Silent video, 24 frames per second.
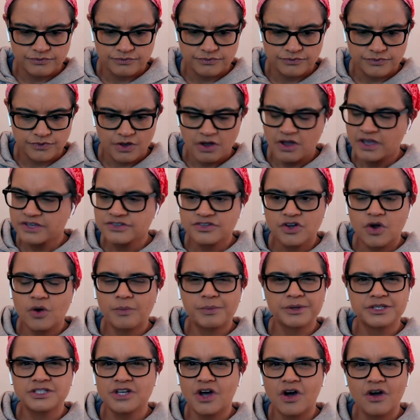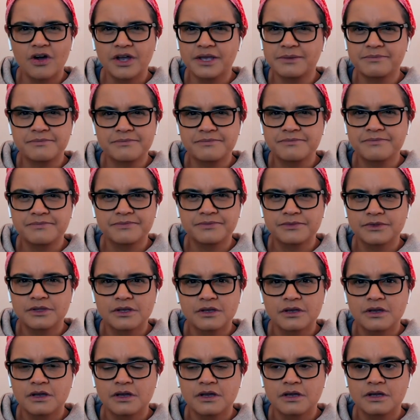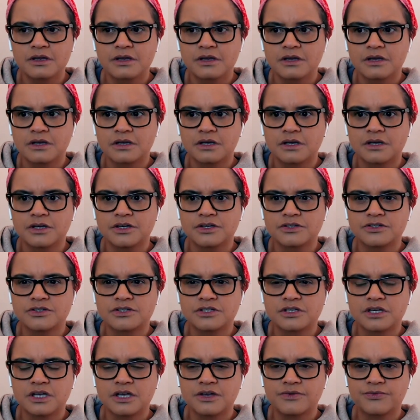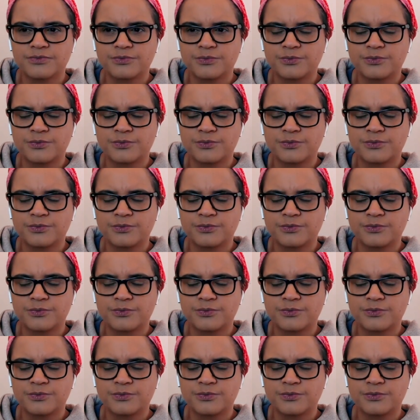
It's got to be time. Because if